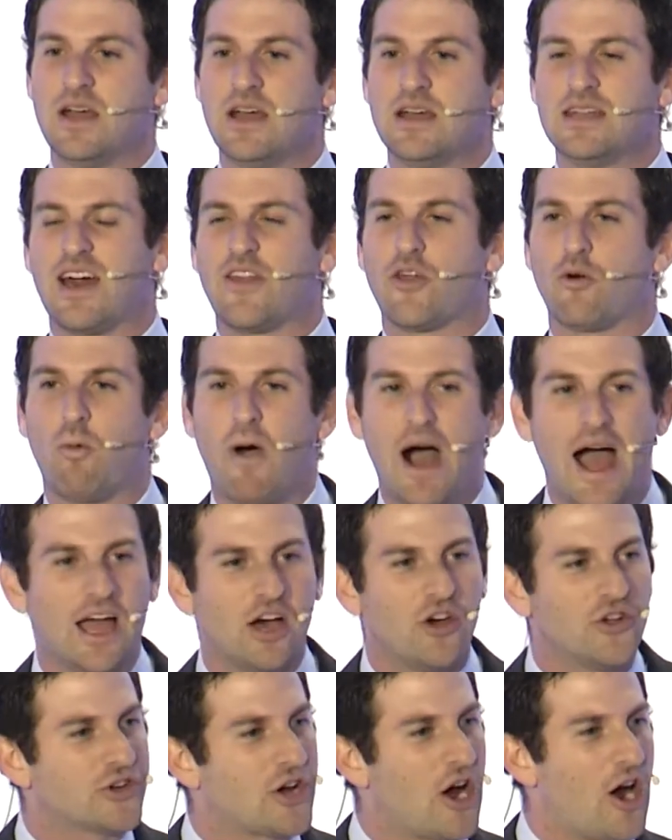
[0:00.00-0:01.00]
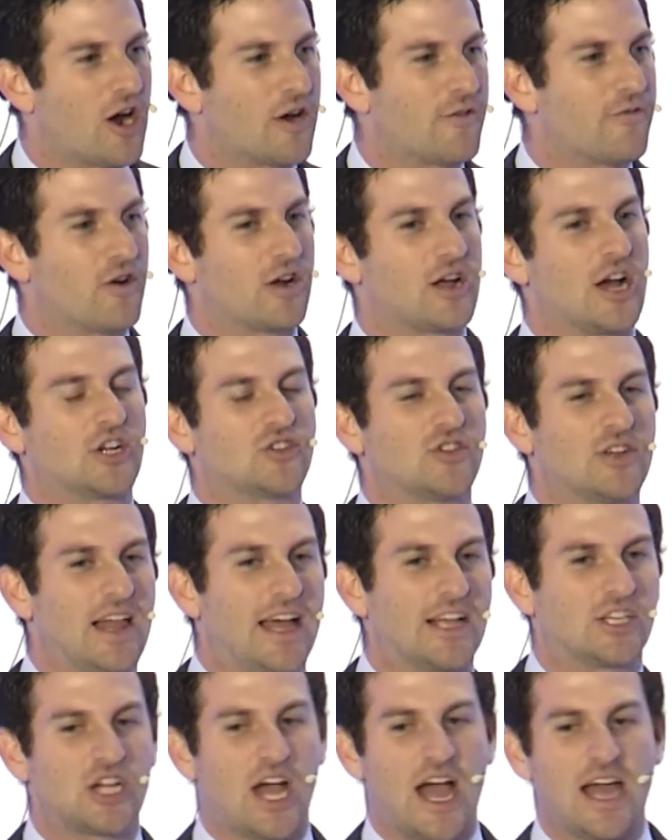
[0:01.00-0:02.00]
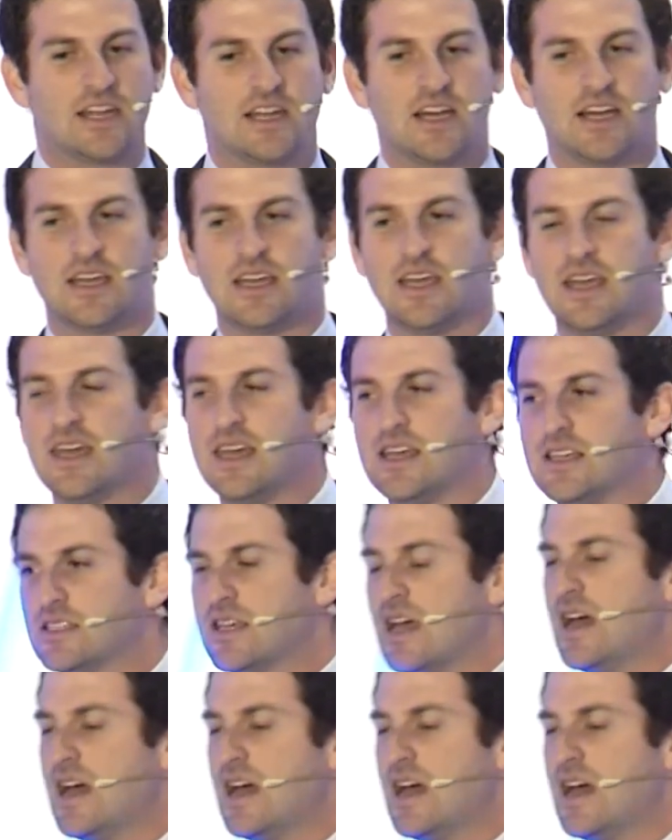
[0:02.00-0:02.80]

Now, the wild card for a country like China is